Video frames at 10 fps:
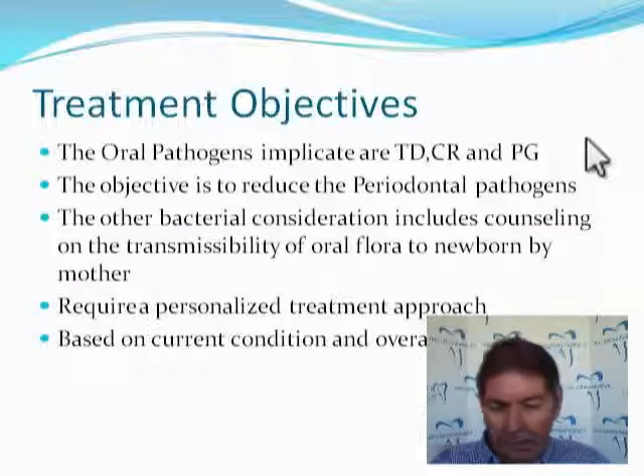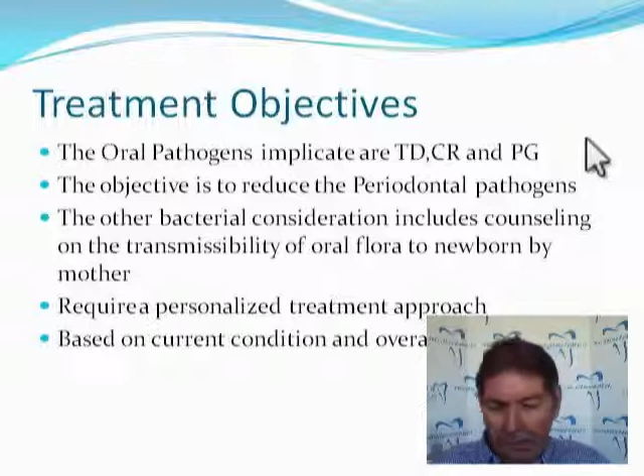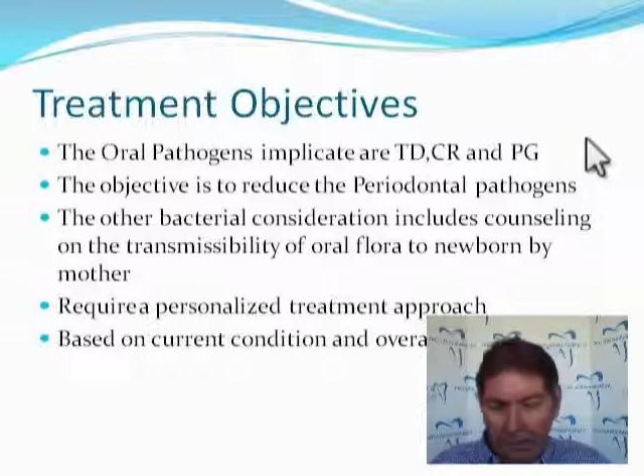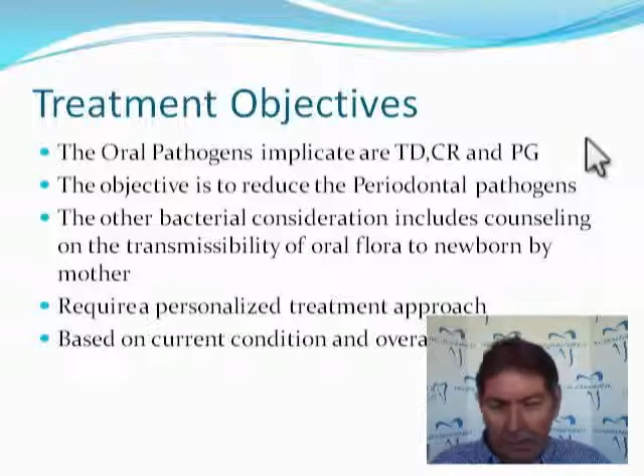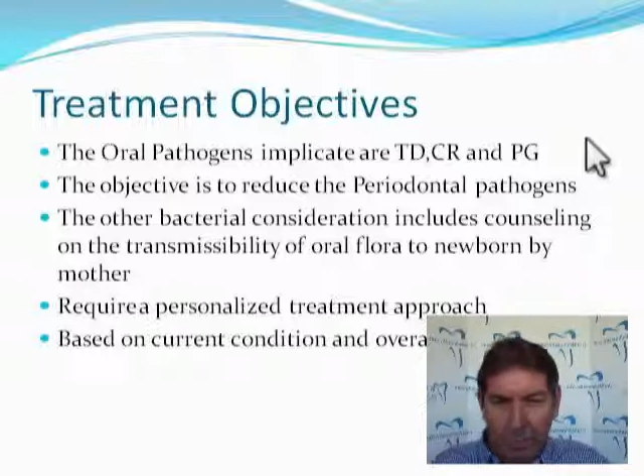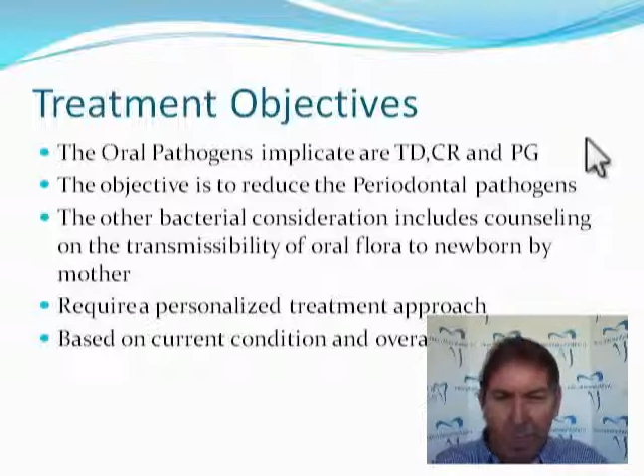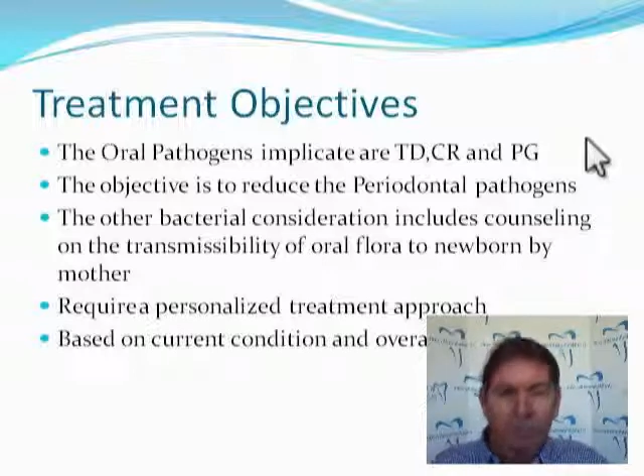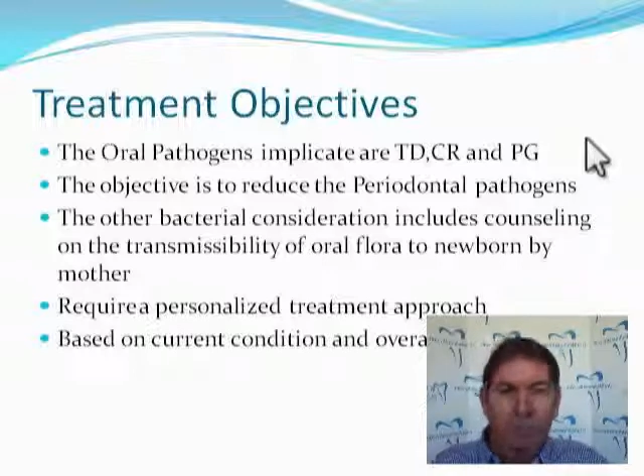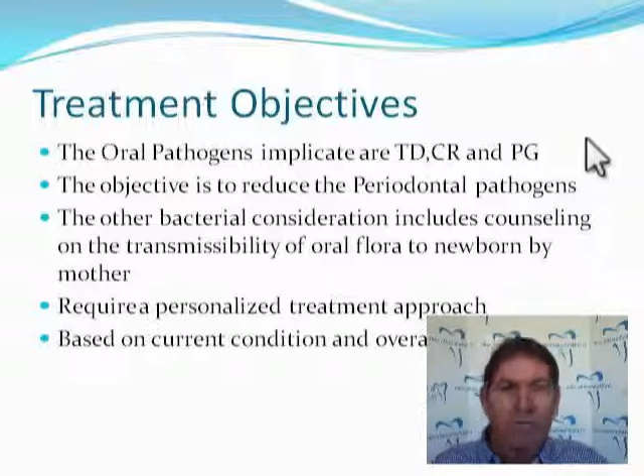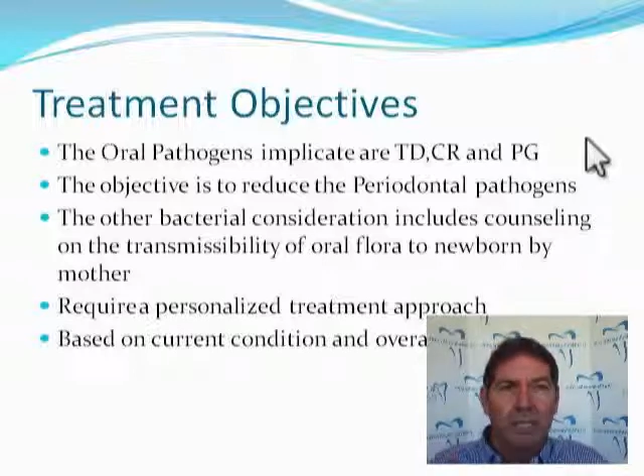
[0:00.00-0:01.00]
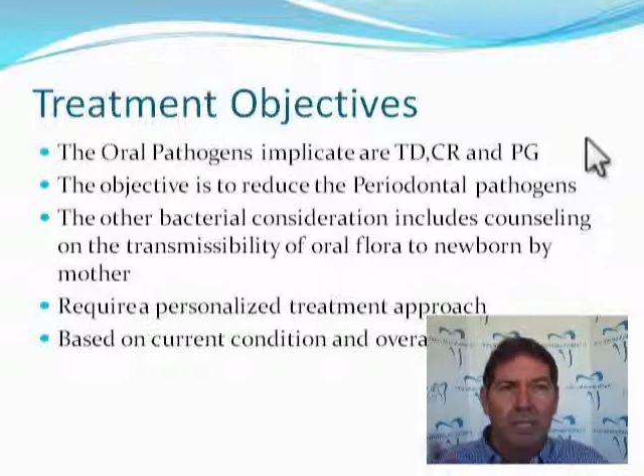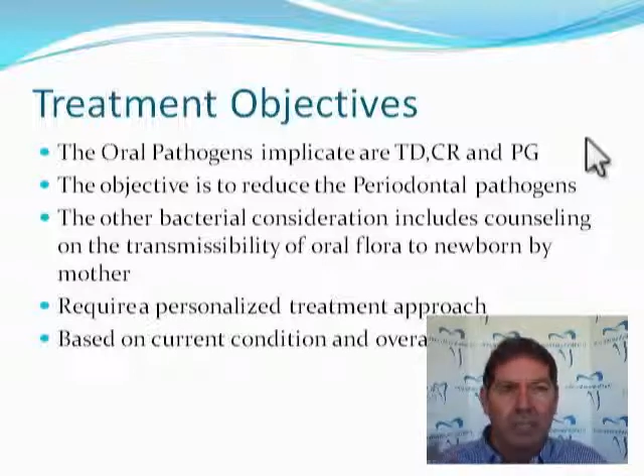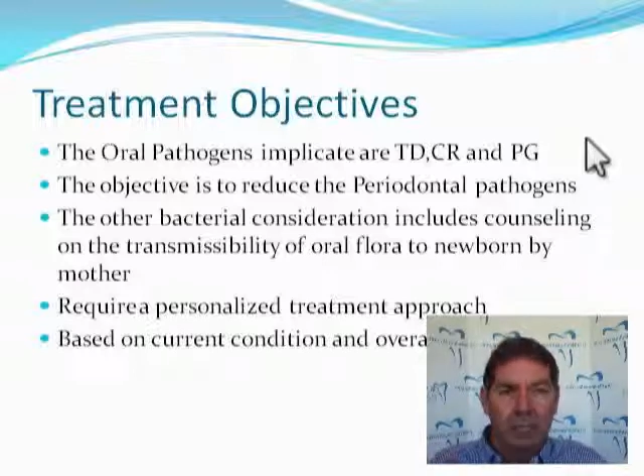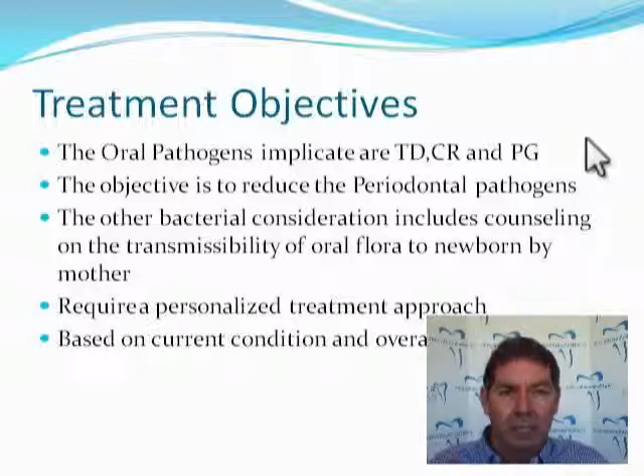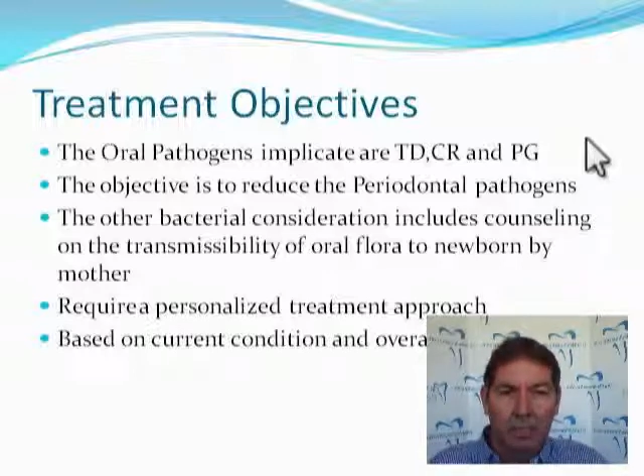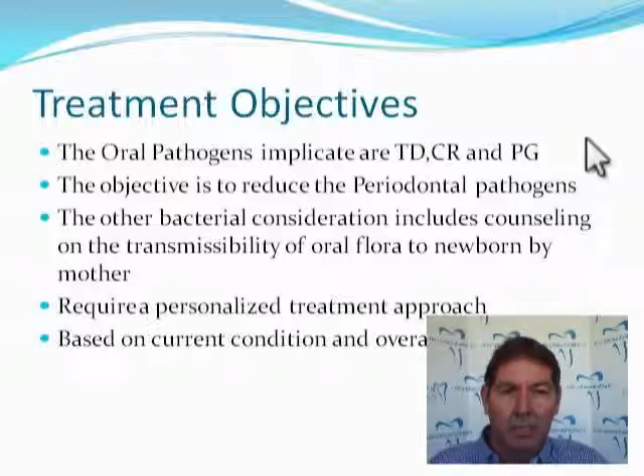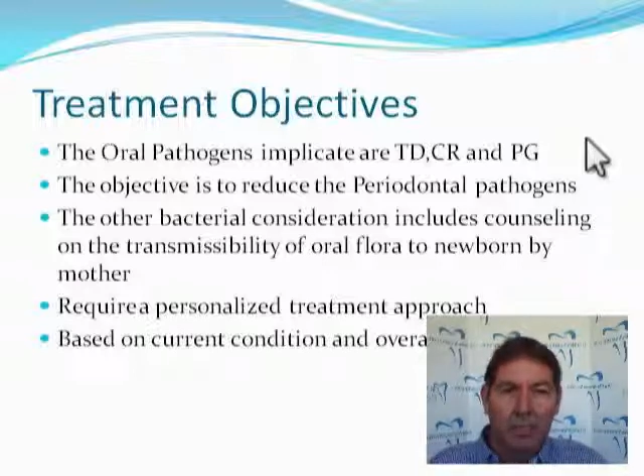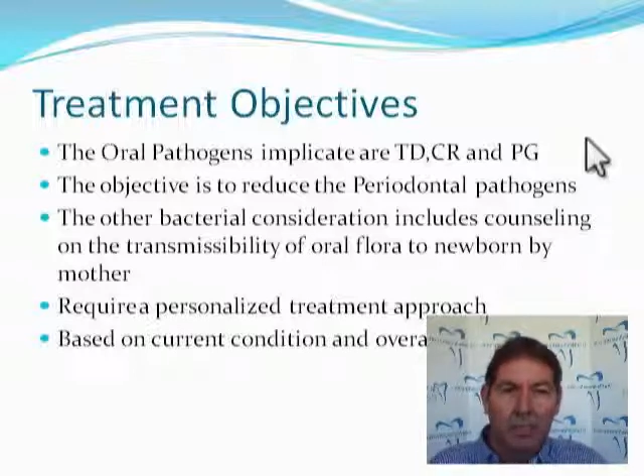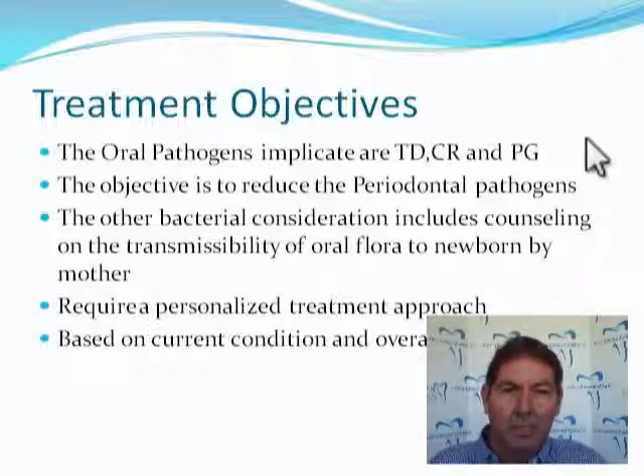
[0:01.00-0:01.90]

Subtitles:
But the pregnant patient is a little bit